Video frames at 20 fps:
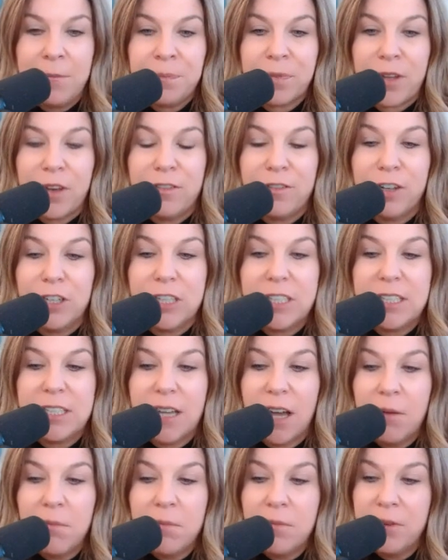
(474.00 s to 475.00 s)
for
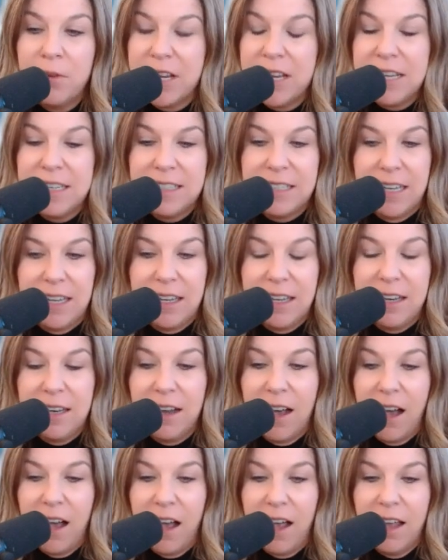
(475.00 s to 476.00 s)
some reason,
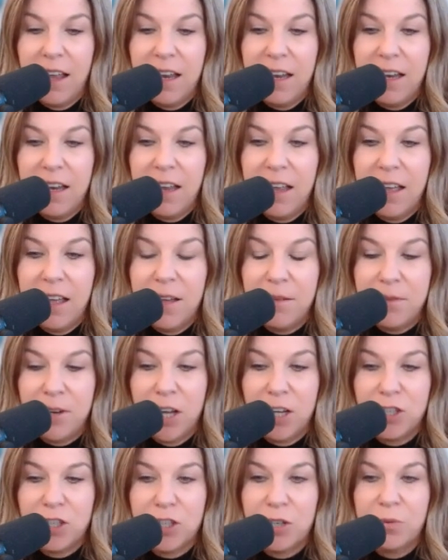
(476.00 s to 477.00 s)
I am
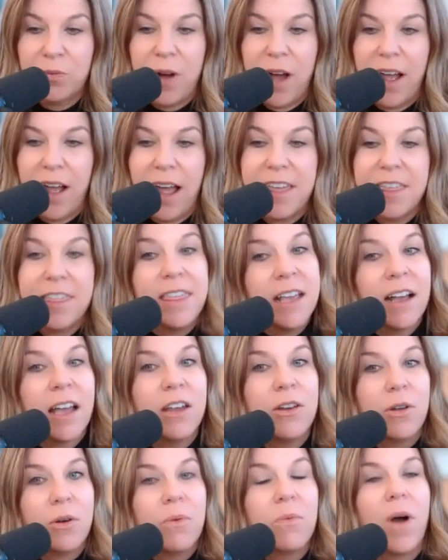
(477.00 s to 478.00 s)
not sure why. I think I
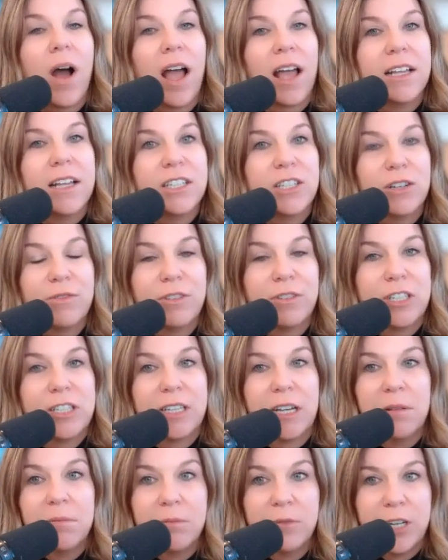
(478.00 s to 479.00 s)
know why. So for
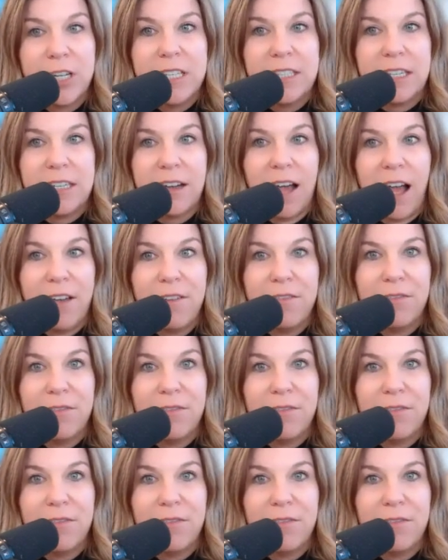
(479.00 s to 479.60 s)
some reason, I've